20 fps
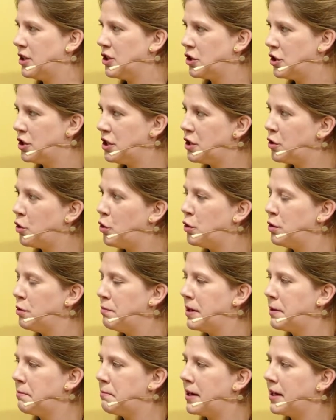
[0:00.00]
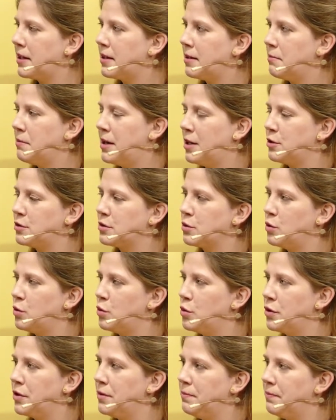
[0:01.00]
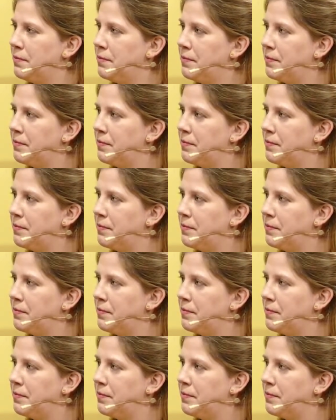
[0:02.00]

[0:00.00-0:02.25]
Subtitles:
To get started, how long has KRONE